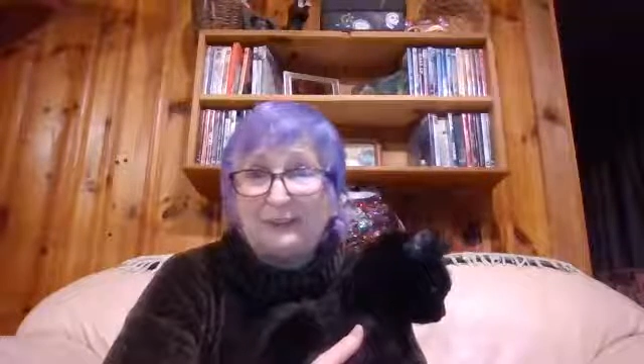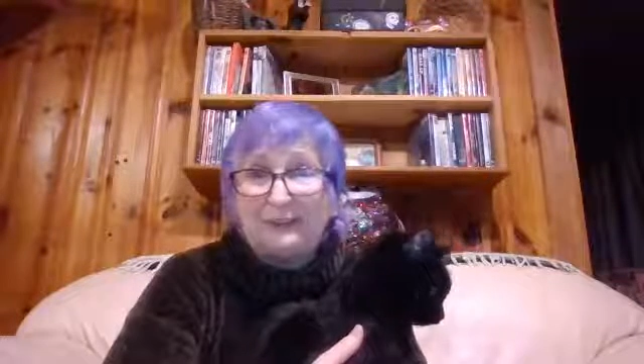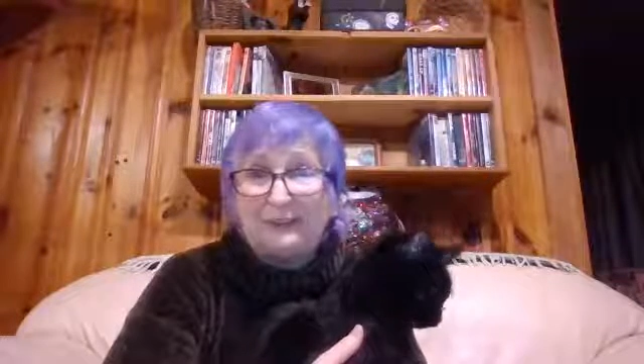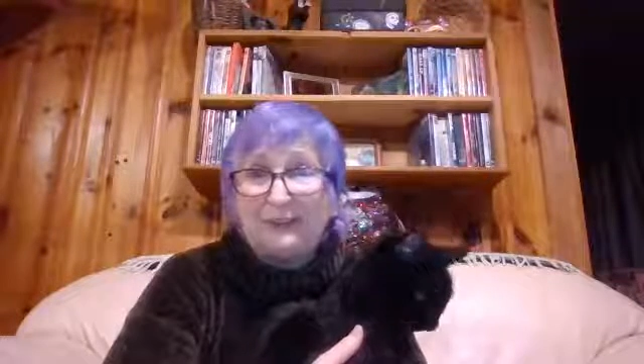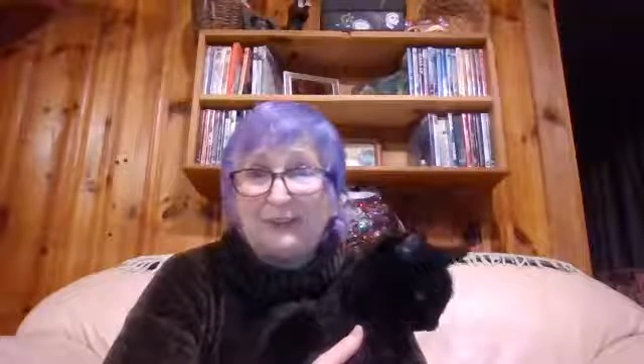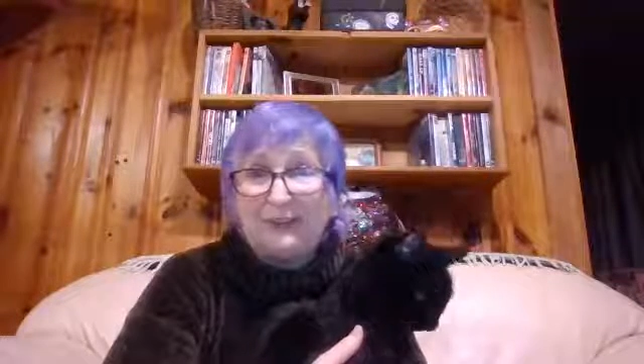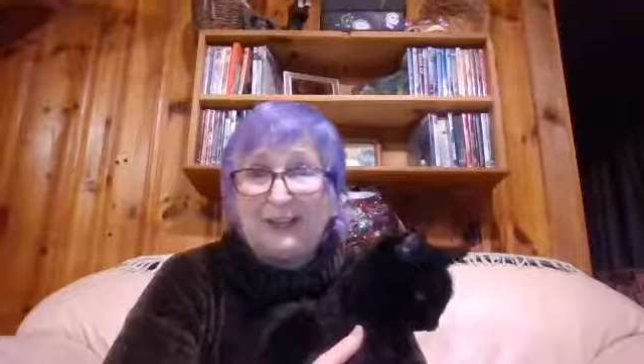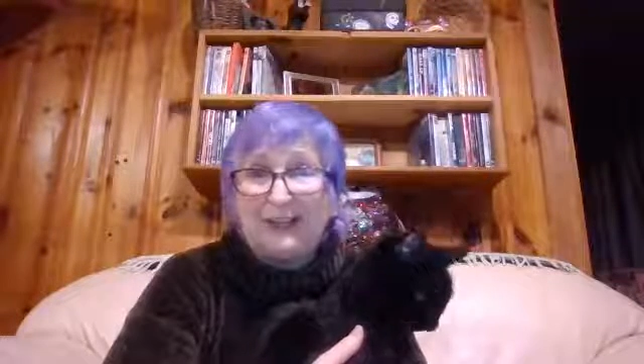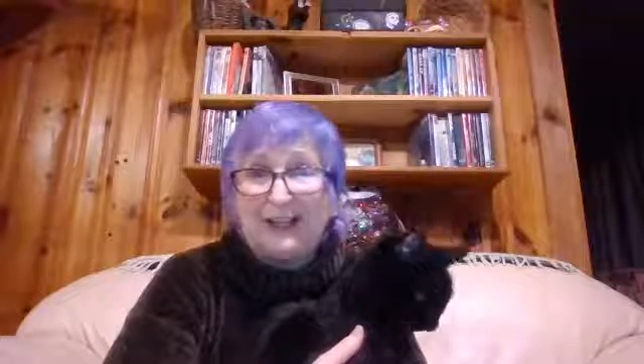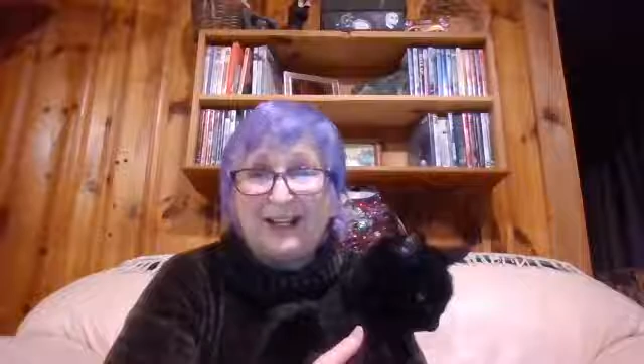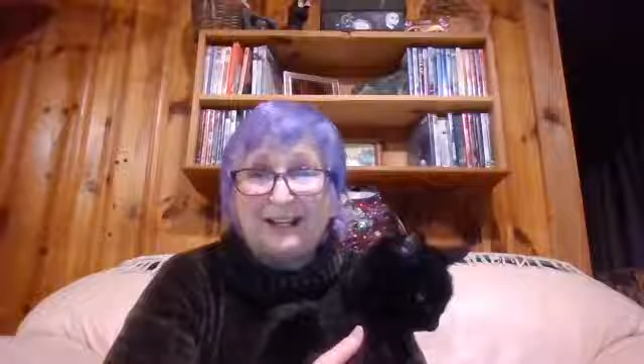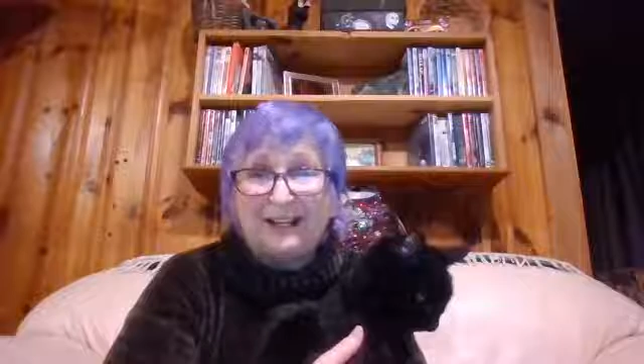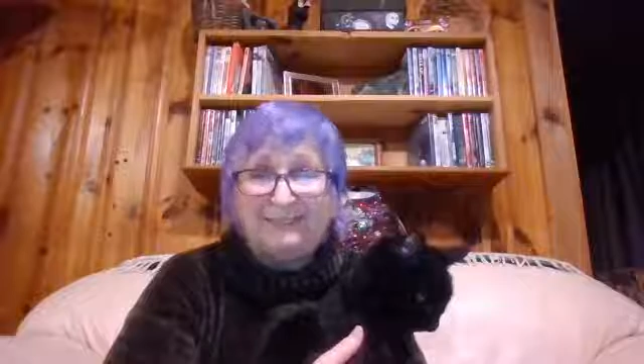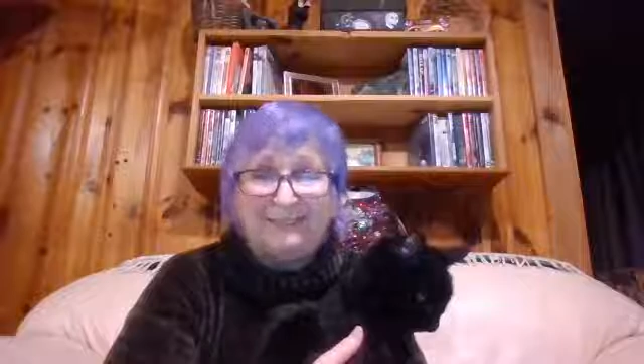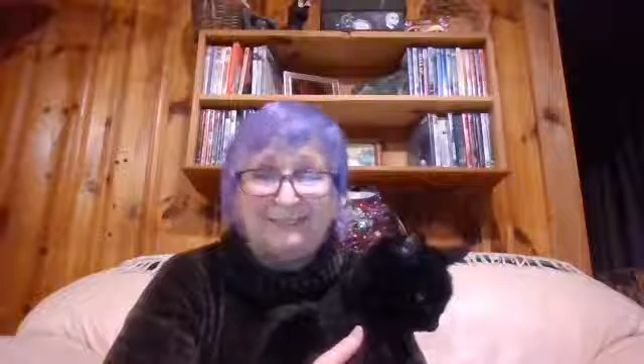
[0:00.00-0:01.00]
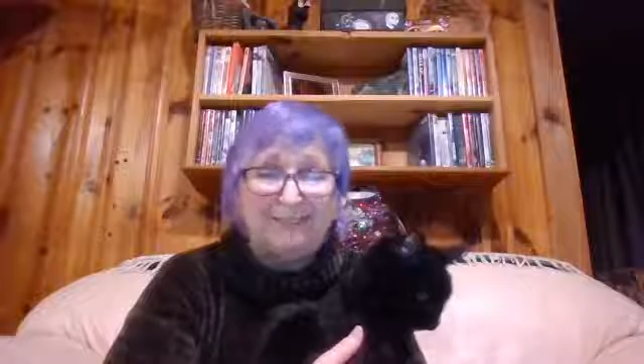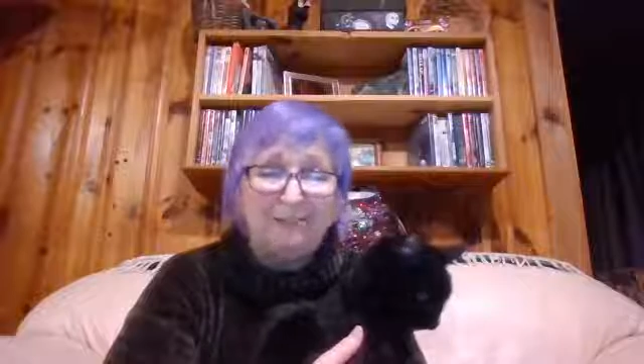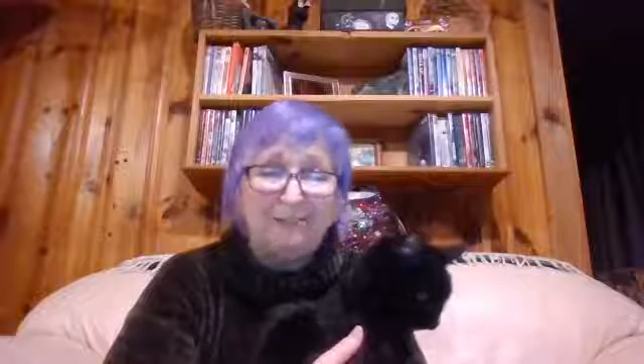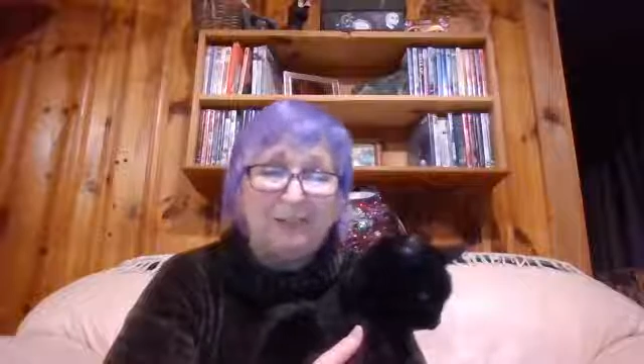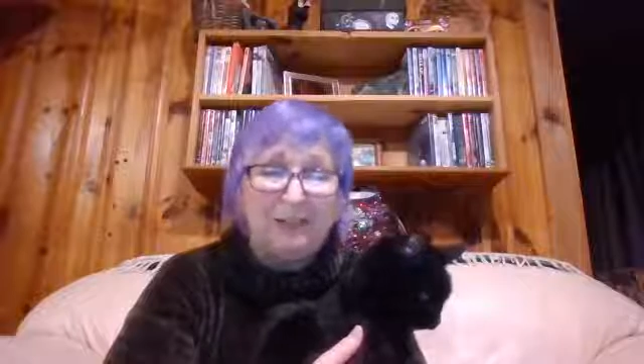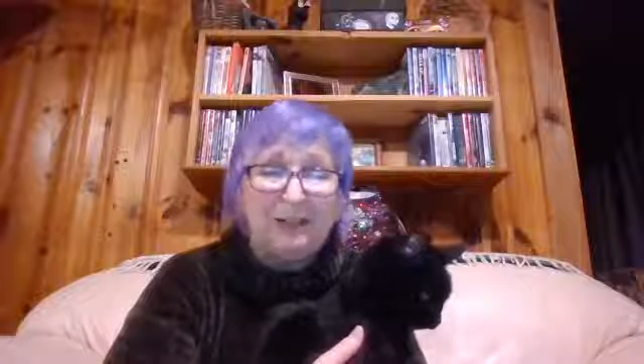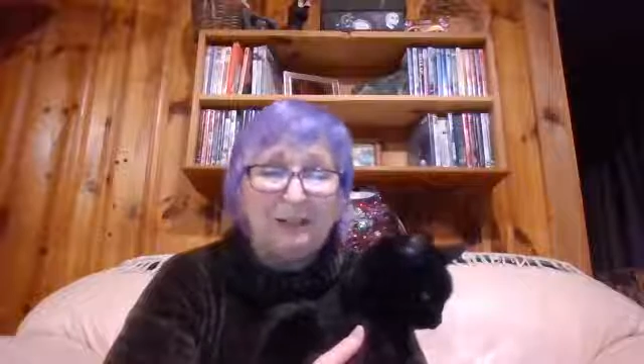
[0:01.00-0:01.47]
just working on
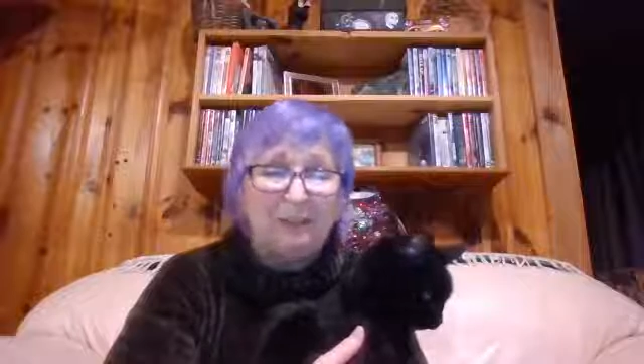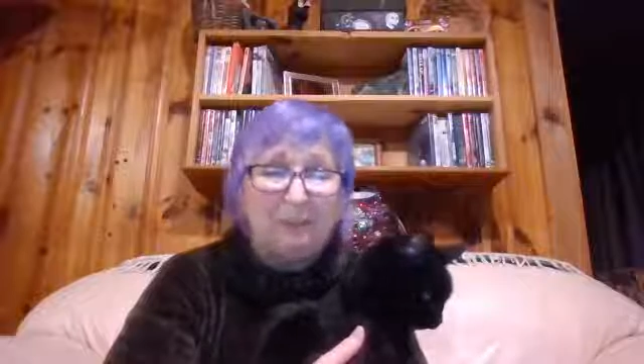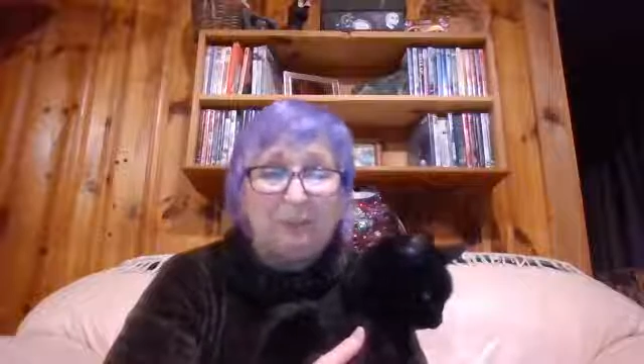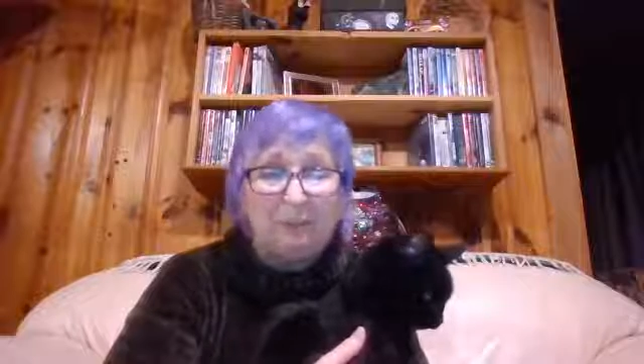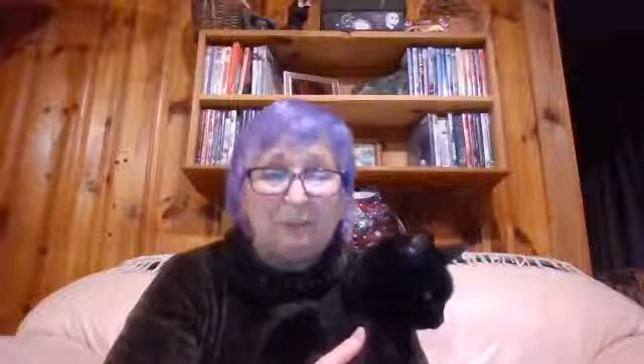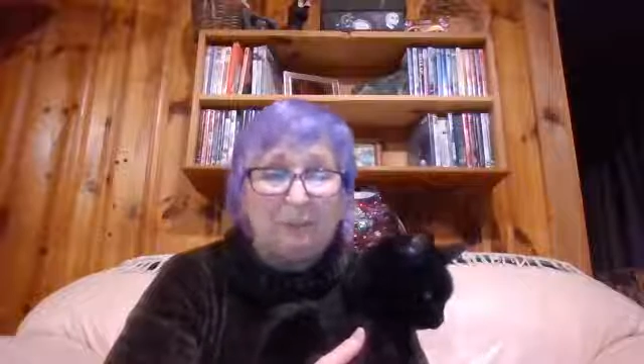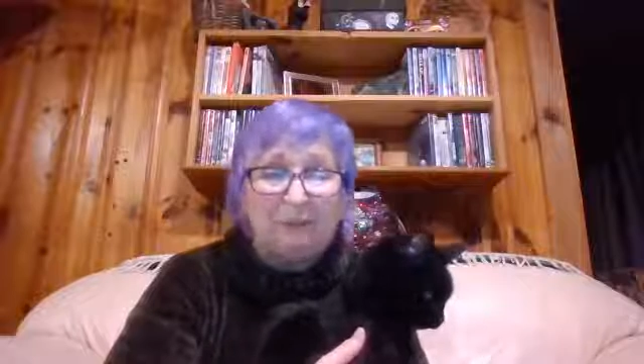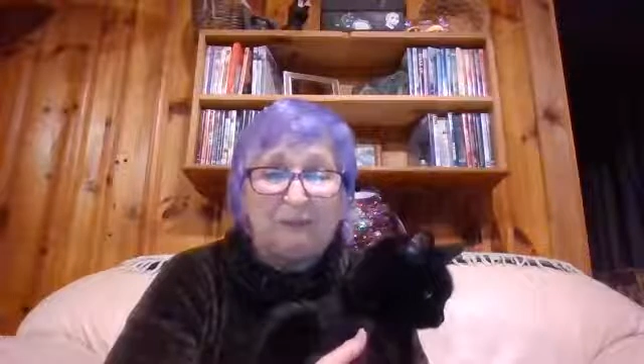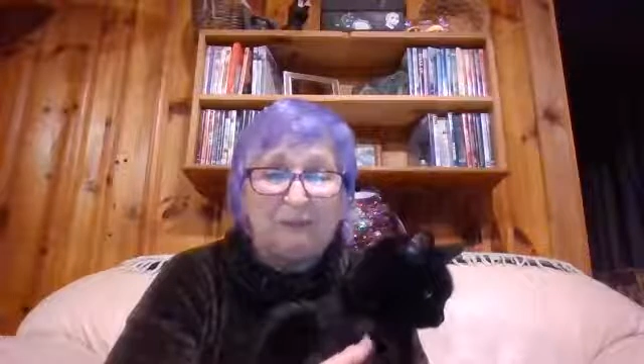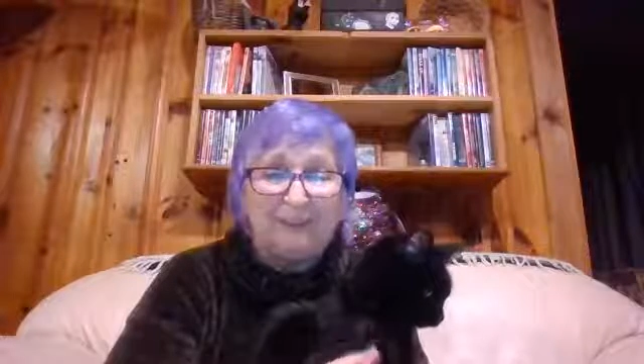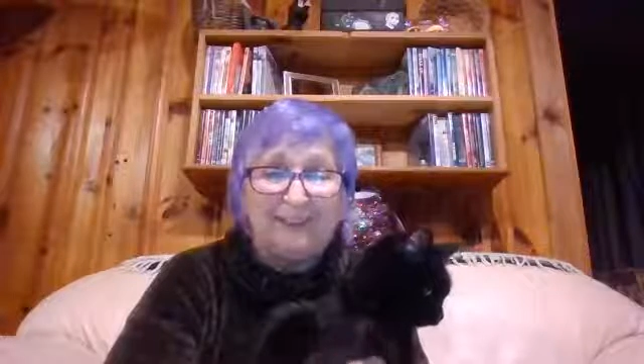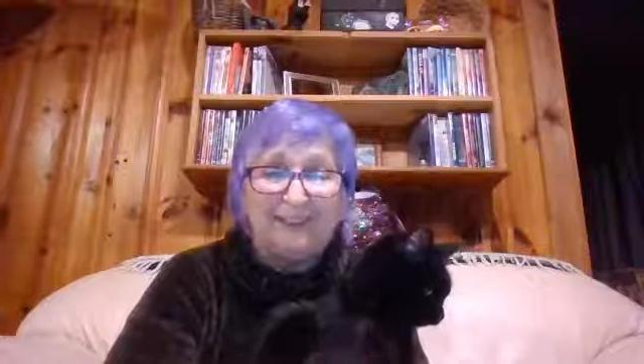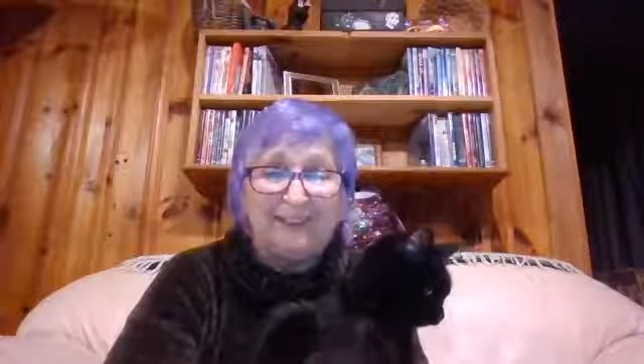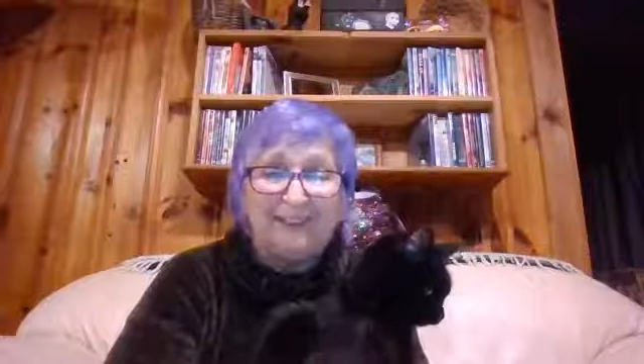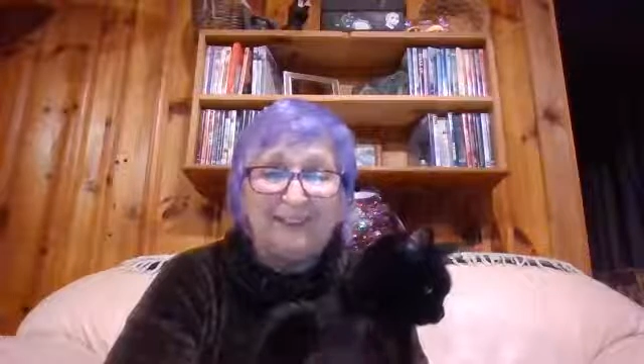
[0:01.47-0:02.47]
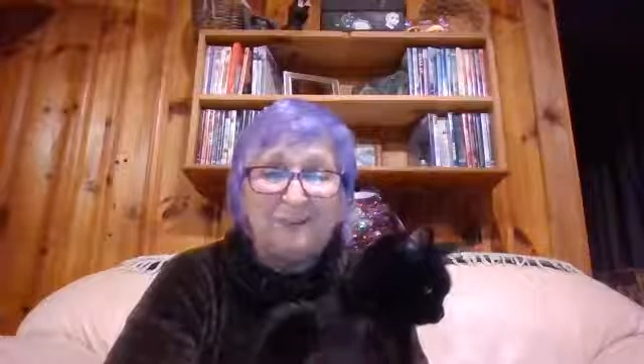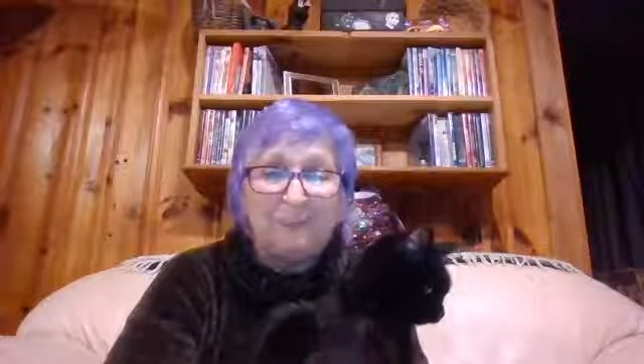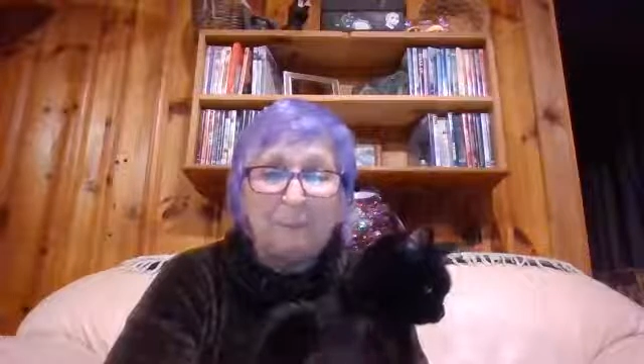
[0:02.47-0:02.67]
being more perfect,